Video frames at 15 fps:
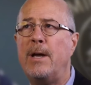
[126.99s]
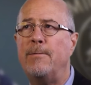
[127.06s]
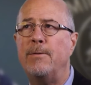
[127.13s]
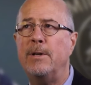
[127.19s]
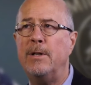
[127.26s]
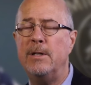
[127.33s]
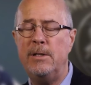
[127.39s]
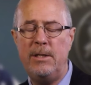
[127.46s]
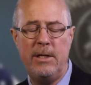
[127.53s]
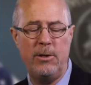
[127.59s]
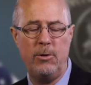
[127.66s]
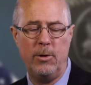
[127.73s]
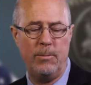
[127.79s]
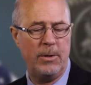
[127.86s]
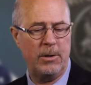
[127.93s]
have a
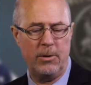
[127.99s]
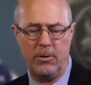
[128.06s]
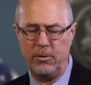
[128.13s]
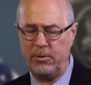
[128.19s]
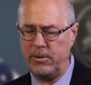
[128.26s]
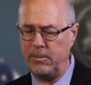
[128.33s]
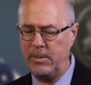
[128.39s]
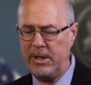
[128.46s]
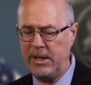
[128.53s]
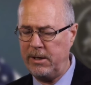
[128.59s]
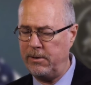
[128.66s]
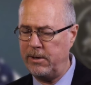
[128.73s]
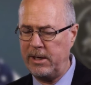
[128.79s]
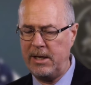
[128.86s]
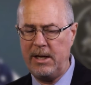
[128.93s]
continuum that goes from
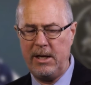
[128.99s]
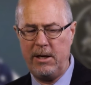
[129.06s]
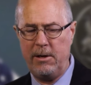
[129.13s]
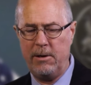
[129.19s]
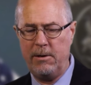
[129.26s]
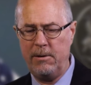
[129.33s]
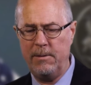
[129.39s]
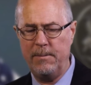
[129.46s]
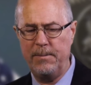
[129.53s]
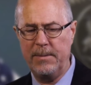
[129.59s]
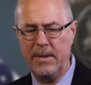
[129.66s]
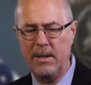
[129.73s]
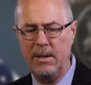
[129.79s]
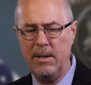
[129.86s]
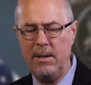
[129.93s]
here to here.
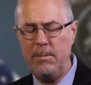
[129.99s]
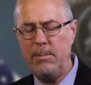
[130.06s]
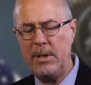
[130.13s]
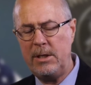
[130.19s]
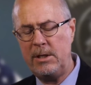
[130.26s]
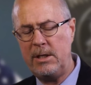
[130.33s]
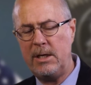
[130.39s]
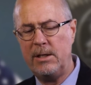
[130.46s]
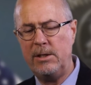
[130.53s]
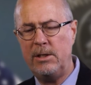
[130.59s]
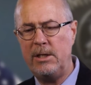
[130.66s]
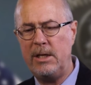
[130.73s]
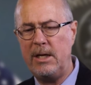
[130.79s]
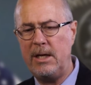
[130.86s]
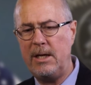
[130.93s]

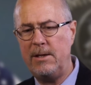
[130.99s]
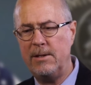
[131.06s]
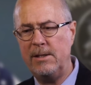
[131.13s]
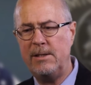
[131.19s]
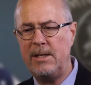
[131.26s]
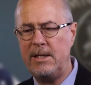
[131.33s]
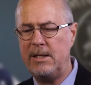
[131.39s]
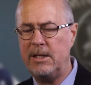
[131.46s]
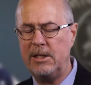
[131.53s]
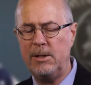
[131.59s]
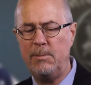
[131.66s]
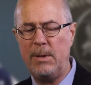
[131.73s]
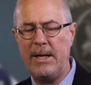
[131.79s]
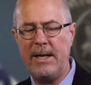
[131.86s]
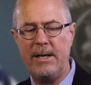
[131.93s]
PTSD, the seed gets
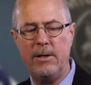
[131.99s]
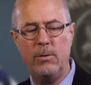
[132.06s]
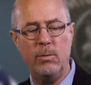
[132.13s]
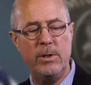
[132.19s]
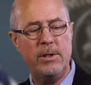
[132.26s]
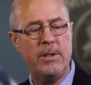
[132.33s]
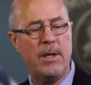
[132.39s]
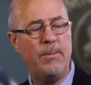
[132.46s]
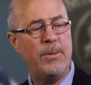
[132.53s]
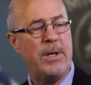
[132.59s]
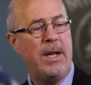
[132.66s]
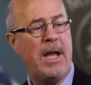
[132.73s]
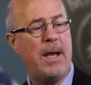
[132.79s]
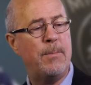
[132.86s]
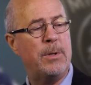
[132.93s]
planted when something
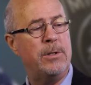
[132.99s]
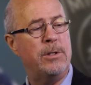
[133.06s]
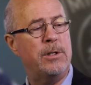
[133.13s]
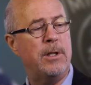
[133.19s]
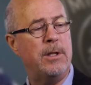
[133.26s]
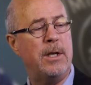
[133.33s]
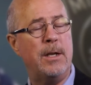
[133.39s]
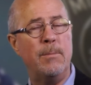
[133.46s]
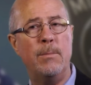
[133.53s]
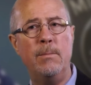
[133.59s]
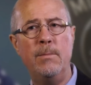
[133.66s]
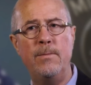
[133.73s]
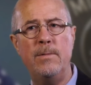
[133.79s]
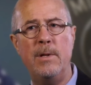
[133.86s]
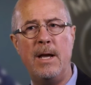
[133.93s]
happens to them
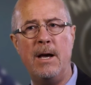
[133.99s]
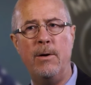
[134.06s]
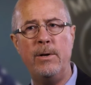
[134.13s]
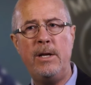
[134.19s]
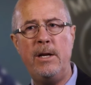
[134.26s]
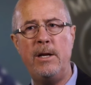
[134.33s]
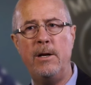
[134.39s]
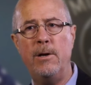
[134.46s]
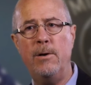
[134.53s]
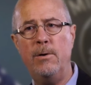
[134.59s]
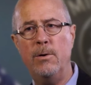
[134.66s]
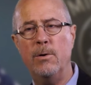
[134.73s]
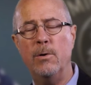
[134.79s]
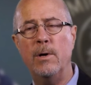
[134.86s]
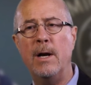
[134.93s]
out here
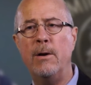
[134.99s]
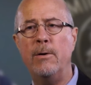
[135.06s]
or